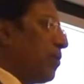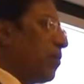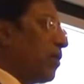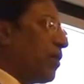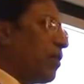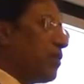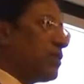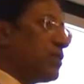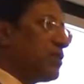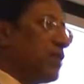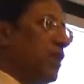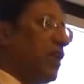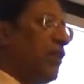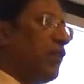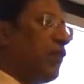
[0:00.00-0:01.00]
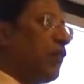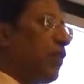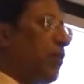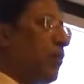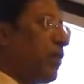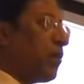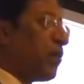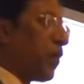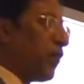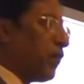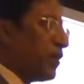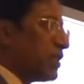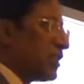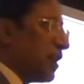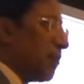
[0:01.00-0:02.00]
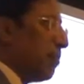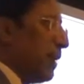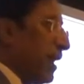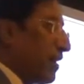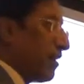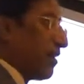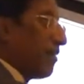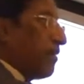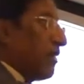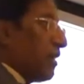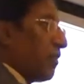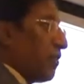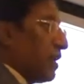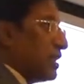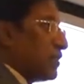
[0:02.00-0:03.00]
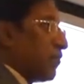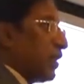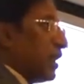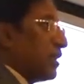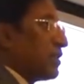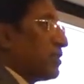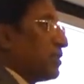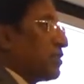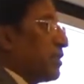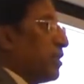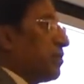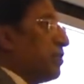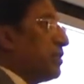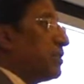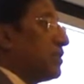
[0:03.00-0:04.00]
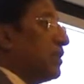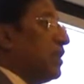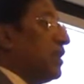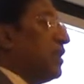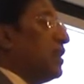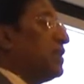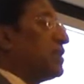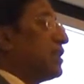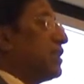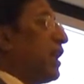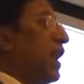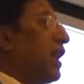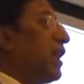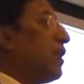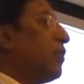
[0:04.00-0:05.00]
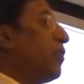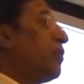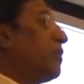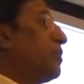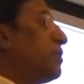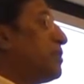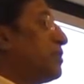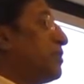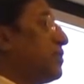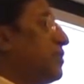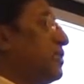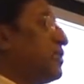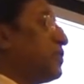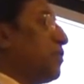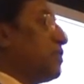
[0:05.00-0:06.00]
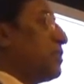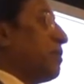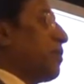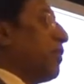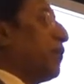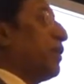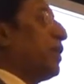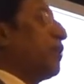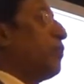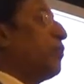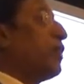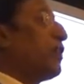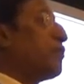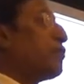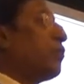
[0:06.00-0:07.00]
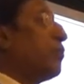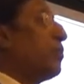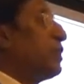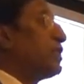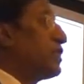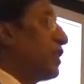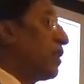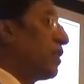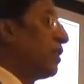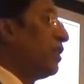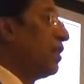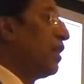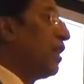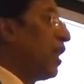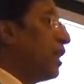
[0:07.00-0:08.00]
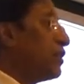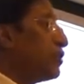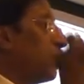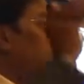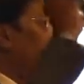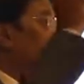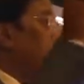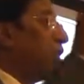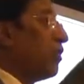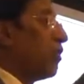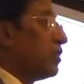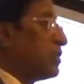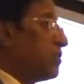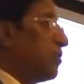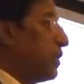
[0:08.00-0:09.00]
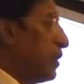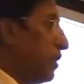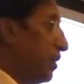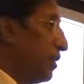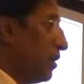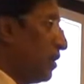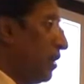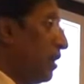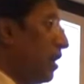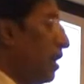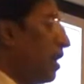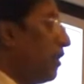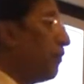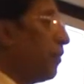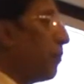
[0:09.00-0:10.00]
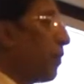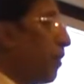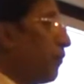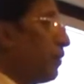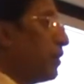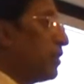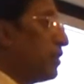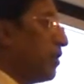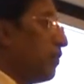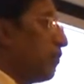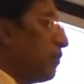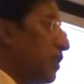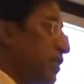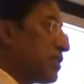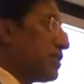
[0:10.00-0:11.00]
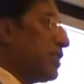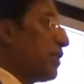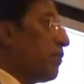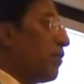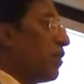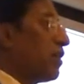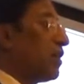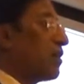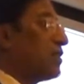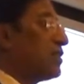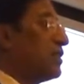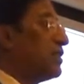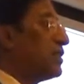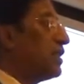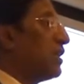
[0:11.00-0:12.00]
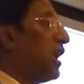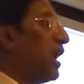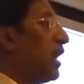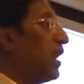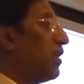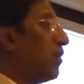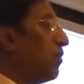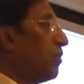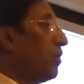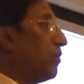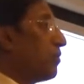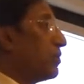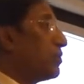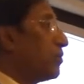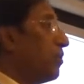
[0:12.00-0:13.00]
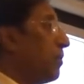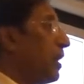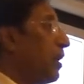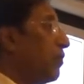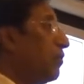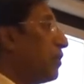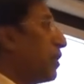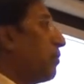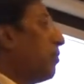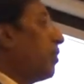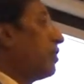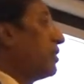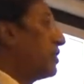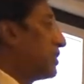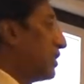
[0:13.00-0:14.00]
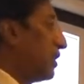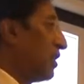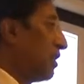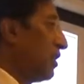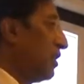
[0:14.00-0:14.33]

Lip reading: Because if your profits are better in the revised financial statements, he says, had I known this was the profit, I wouldn't have sold my share. I sold it and lost money. If your profit is now worse than what it is, he says, had I known it was so bad, I wouldn't have bought the share.